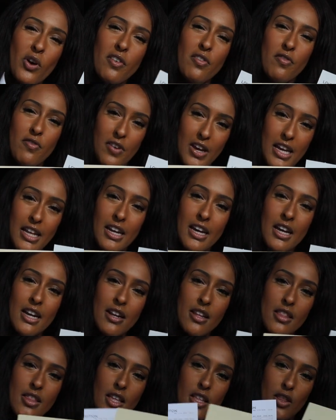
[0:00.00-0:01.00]
more
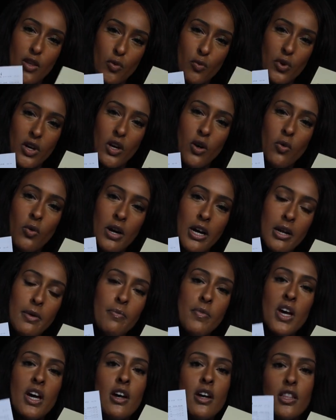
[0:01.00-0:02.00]
faded than the real one.
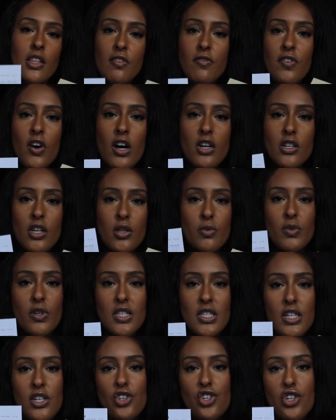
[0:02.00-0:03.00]
The font on the
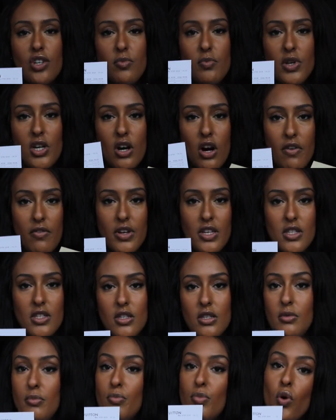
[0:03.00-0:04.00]
receipt should be
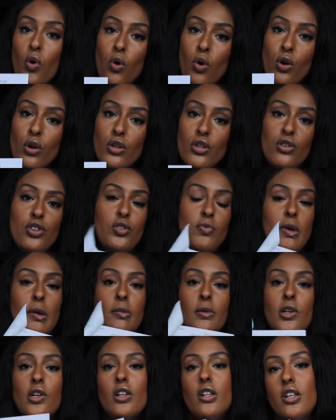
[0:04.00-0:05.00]
obviously bold. You should be
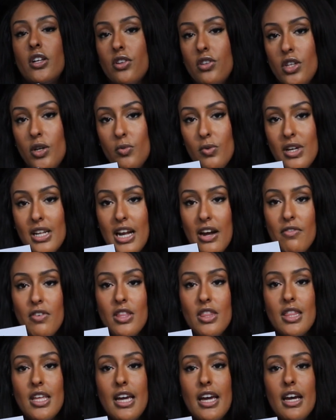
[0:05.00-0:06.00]
able to clearly read
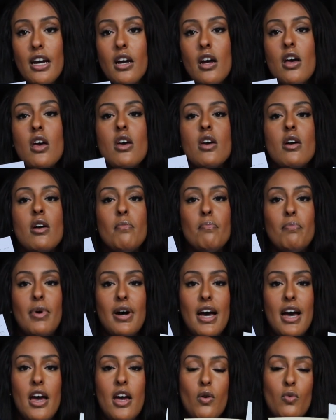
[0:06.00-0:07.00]
everything,
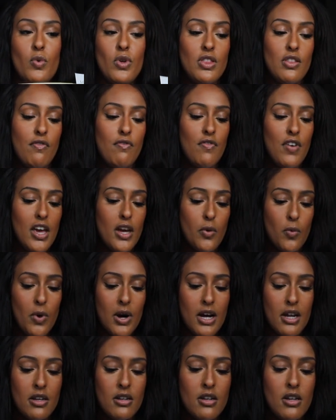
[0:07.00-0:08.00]
but with the fake
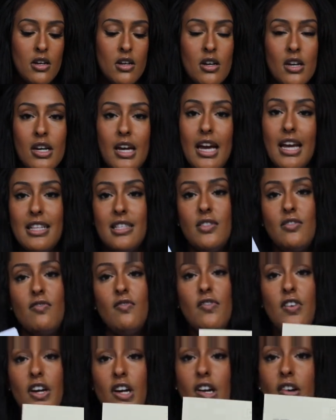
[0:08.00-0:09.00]
one, it's
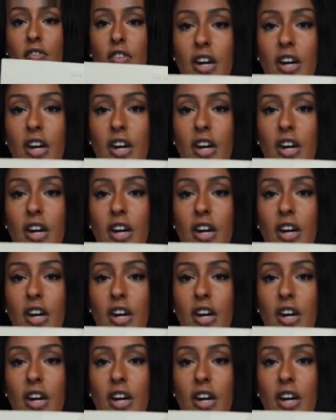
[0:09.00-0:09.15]
very,